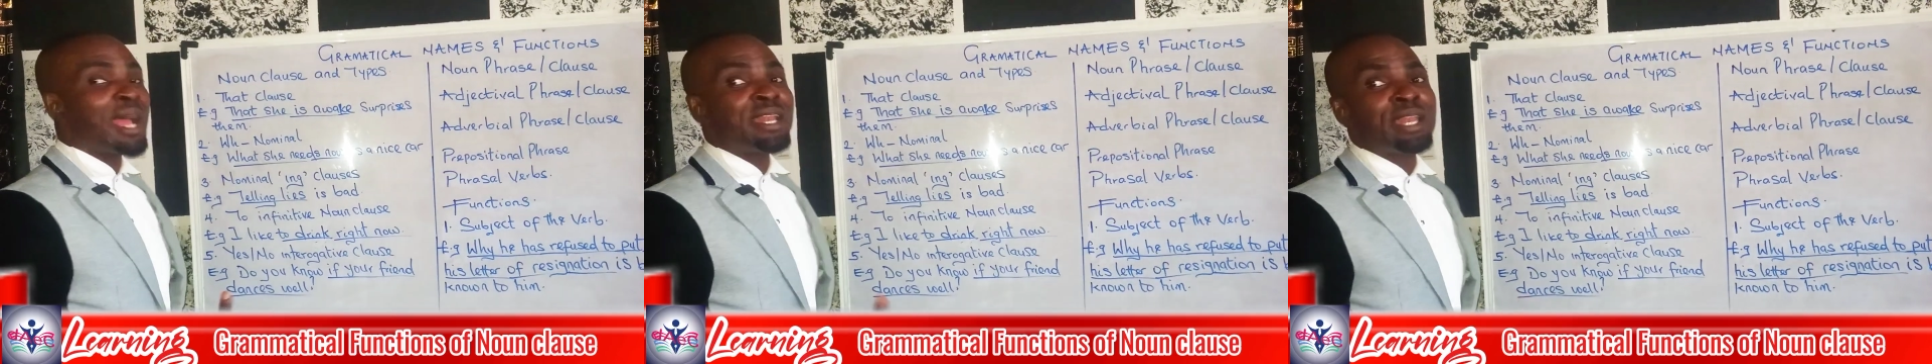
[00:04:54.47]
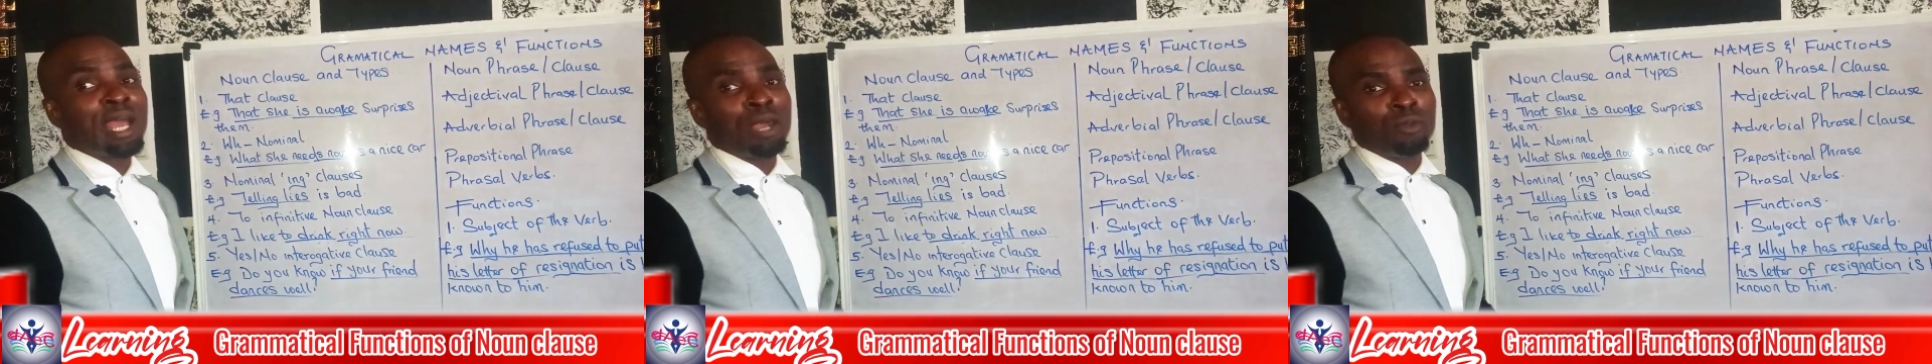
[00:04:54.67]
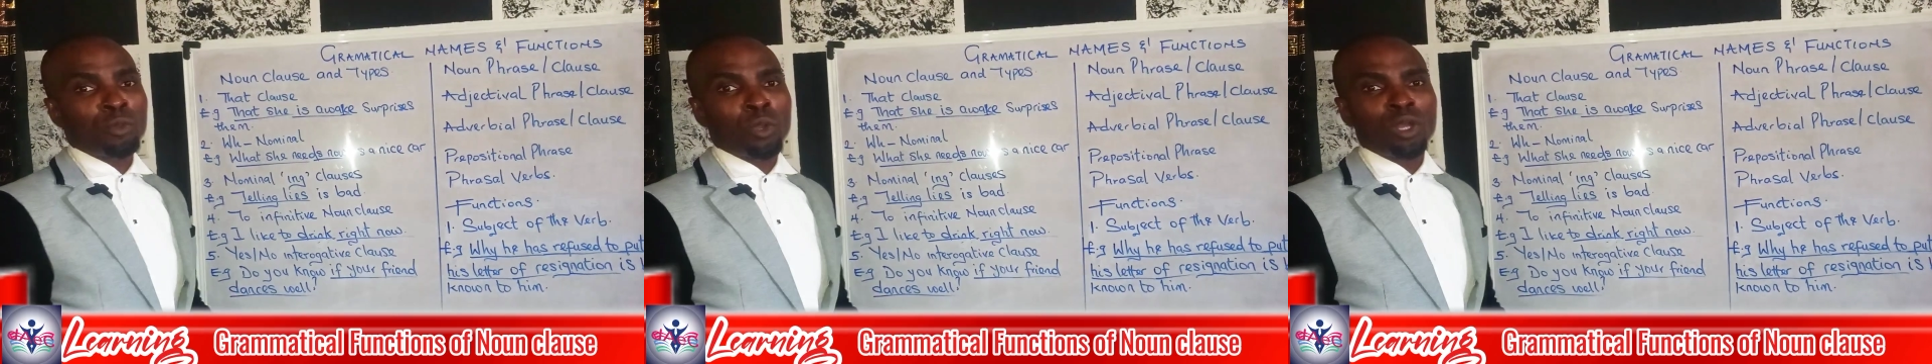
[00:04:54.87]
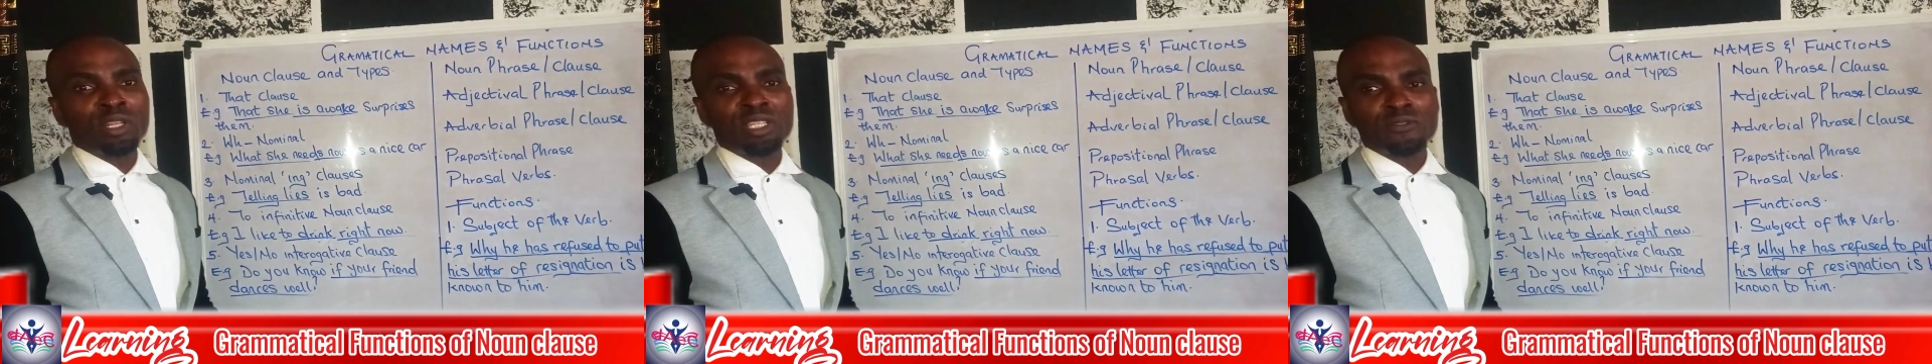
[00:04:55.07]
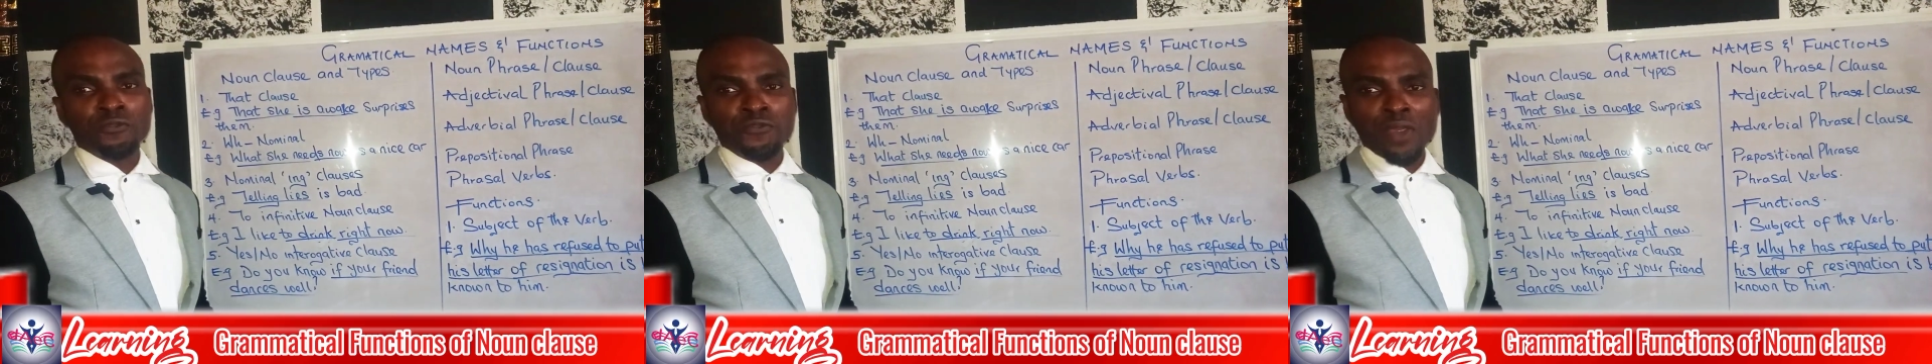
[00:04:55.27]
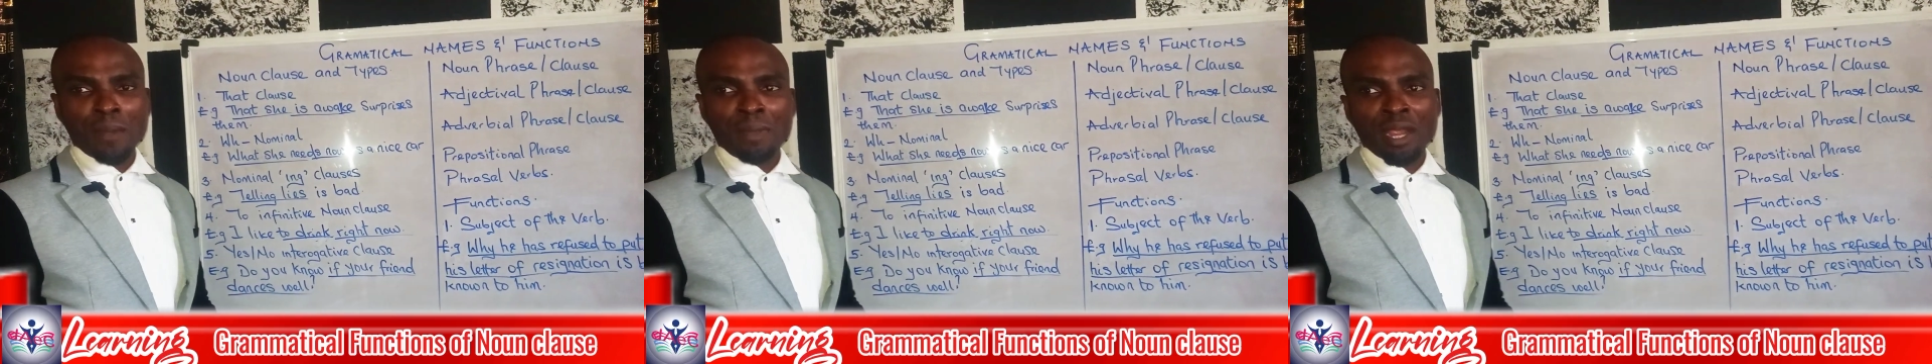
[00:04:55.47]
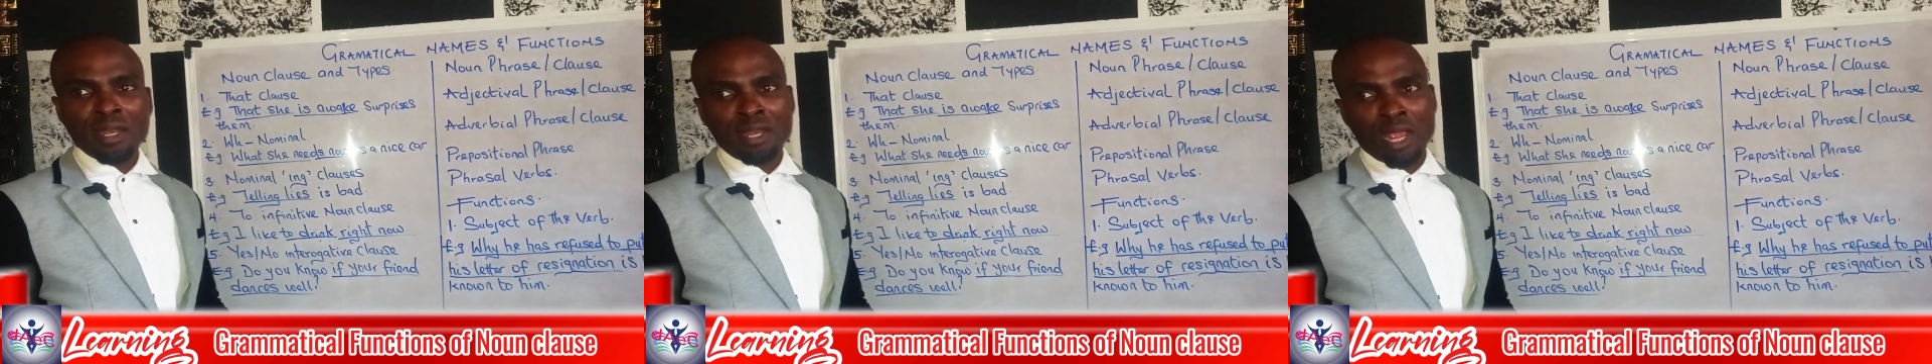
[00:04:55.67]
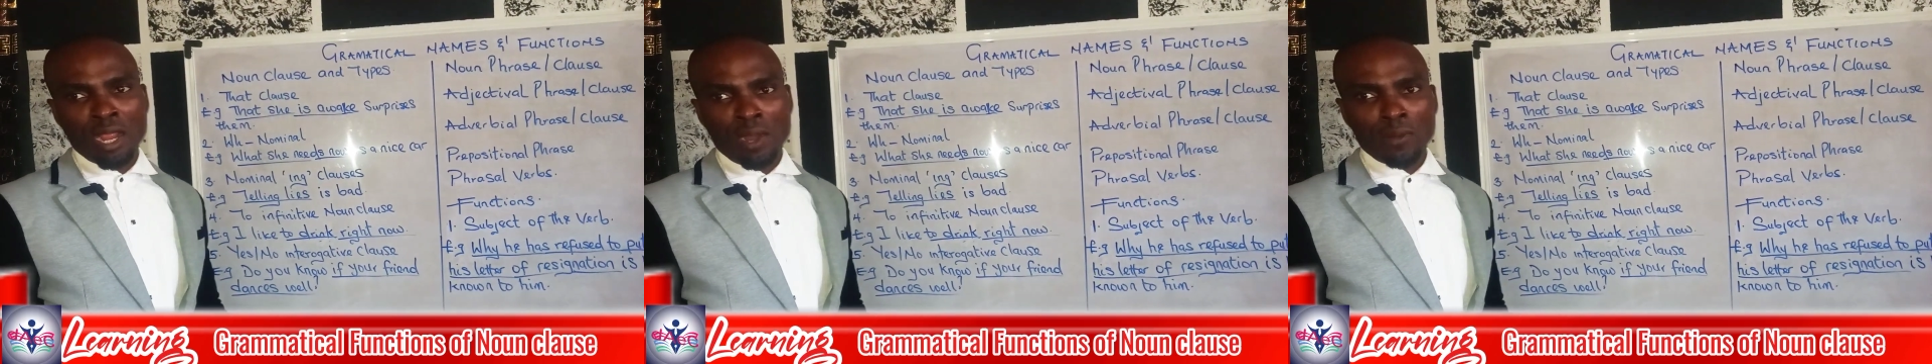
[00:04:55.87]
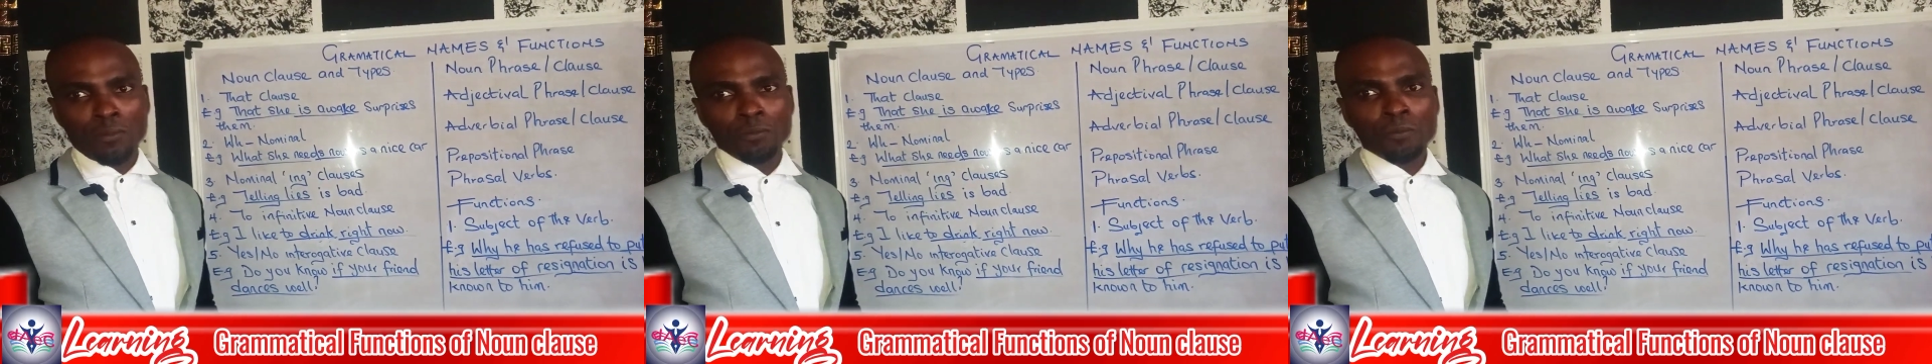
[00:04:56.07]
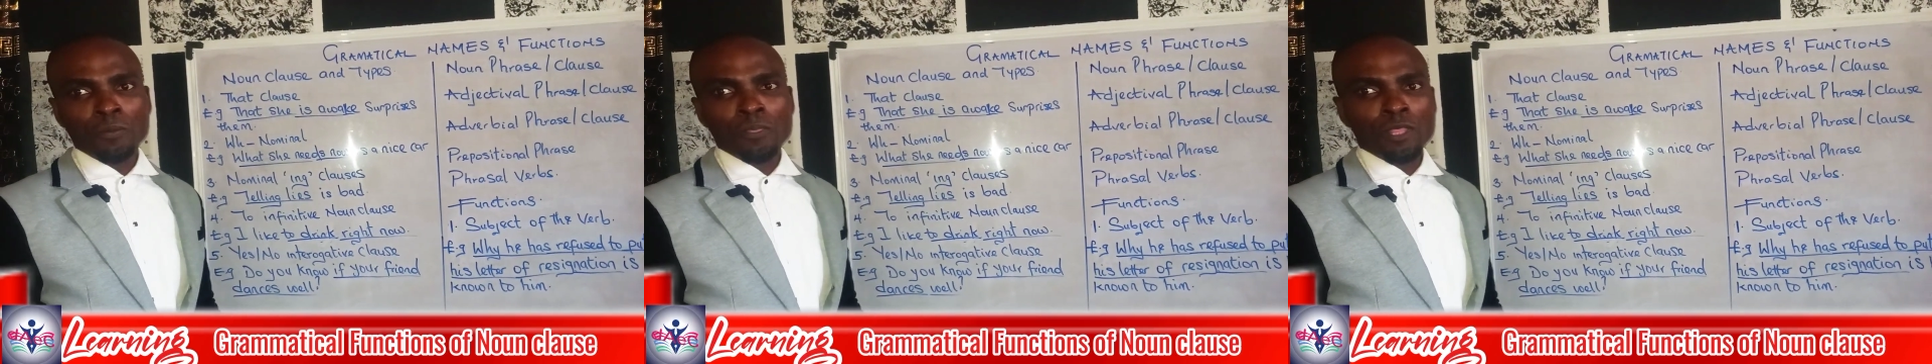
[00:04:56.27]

noun. We call it verbal noun.